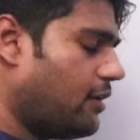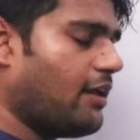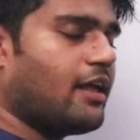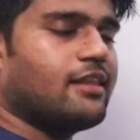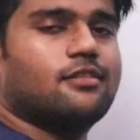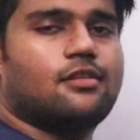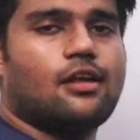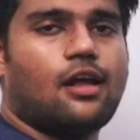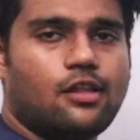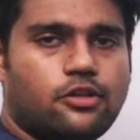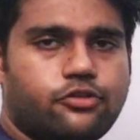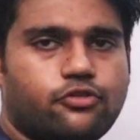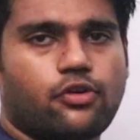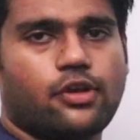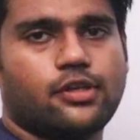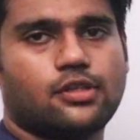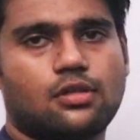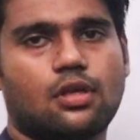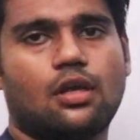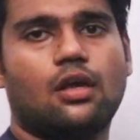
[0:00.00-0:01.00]
tensile
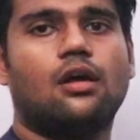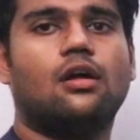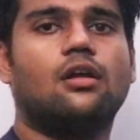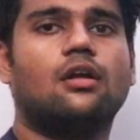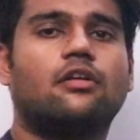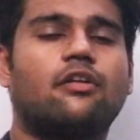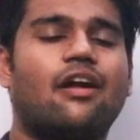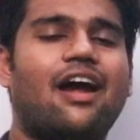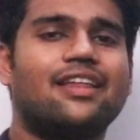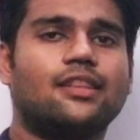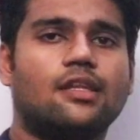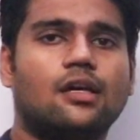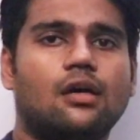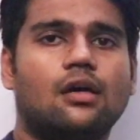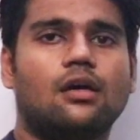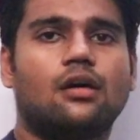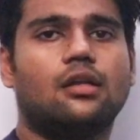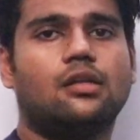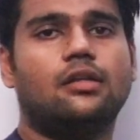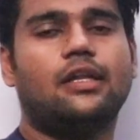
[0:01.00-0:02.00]
stress. Try
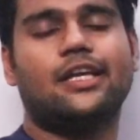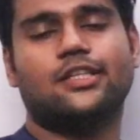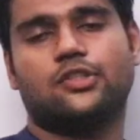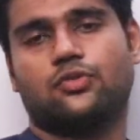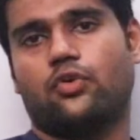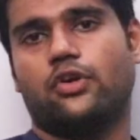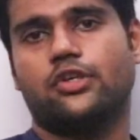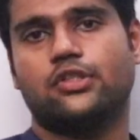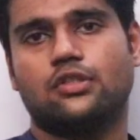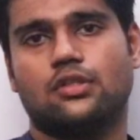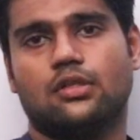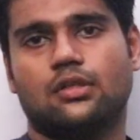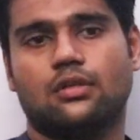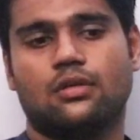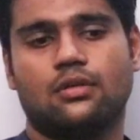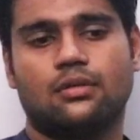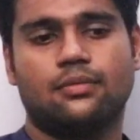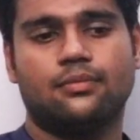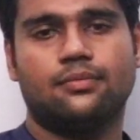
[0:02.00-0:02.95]
the next question.